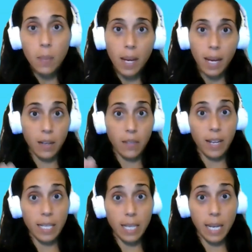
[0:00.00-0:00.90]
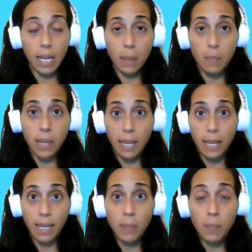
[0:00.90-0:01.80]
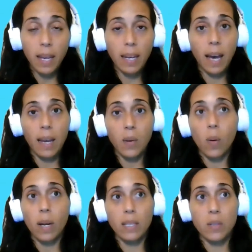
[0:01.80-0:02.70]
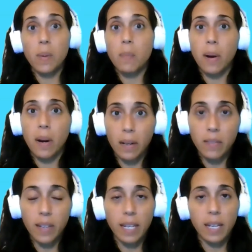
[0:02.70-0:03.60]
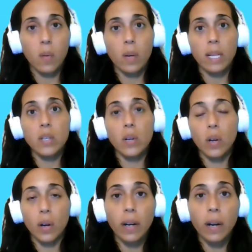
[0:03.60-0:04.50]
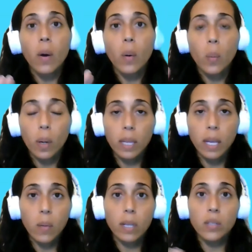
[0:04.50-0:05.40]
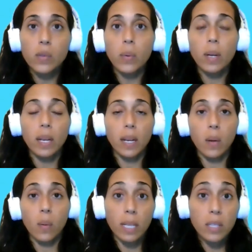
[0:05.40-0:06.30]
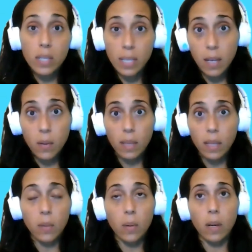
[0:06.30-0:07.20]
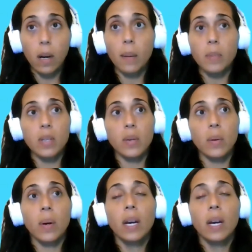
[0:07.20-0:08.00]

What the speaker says: kind of like taking a big leap, and I wanted to be part of it, and I wanted to learn what they were doing, and I wanted to see what they were up to